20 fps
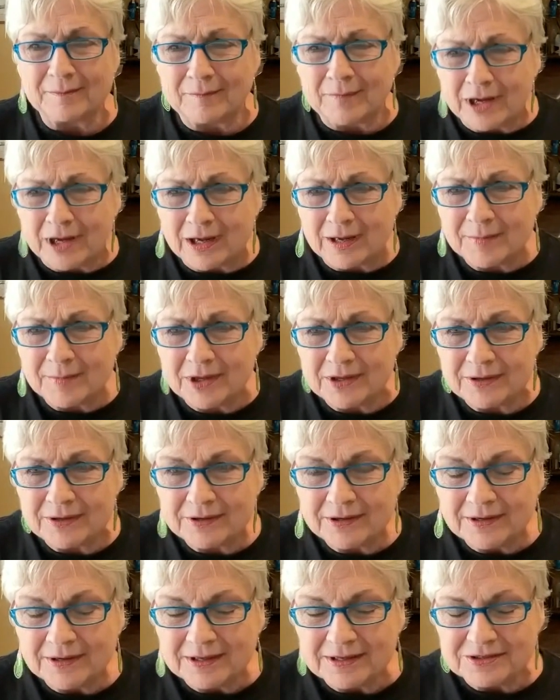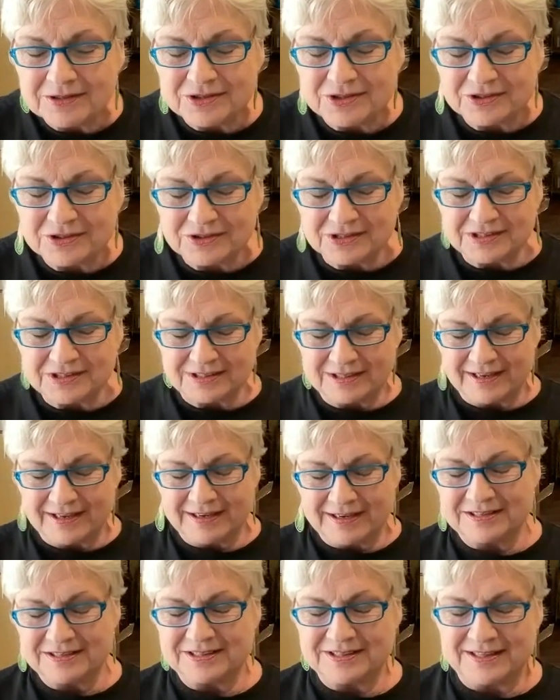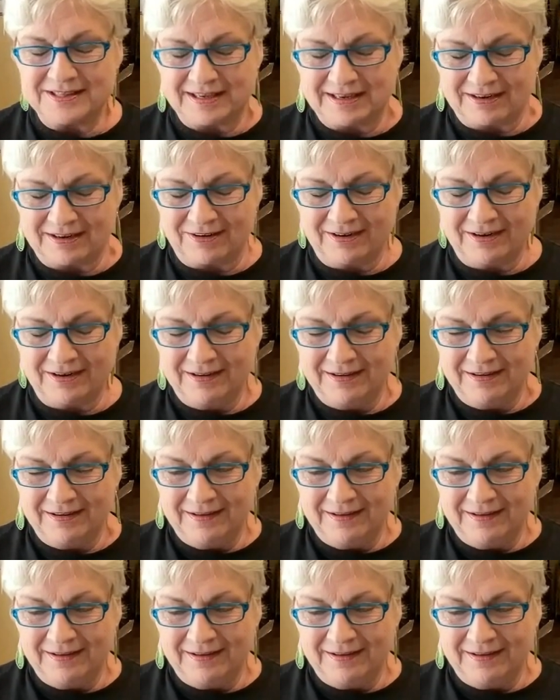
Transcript: Mama. And she just lays there.